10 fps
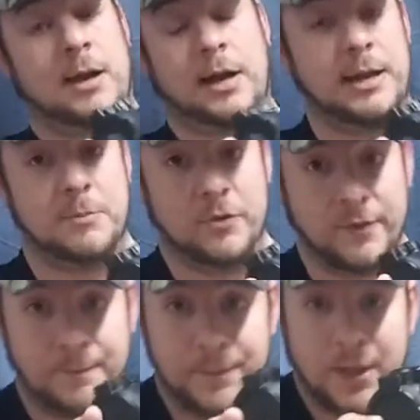I keep
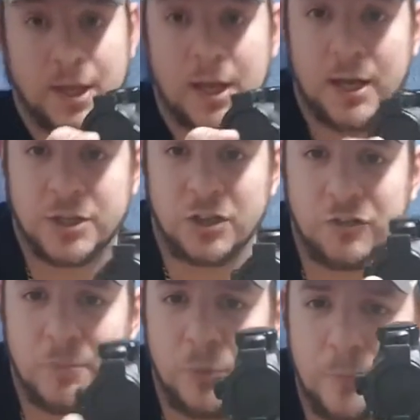moving,
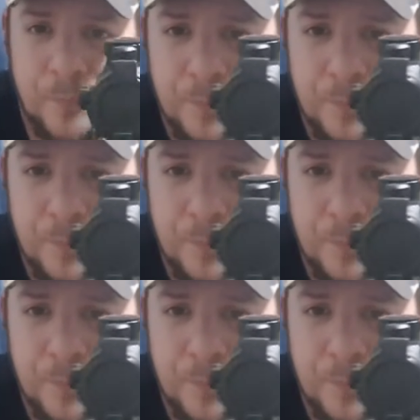adjustable